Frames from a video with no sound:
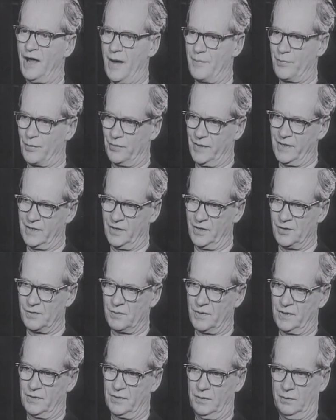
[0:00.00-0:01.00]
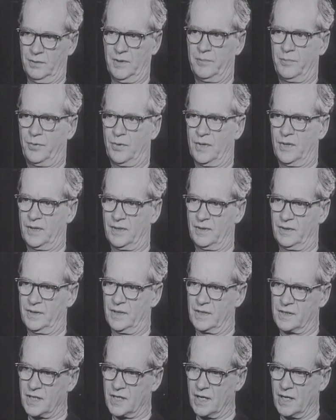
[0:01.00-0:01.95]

apparatus when you report the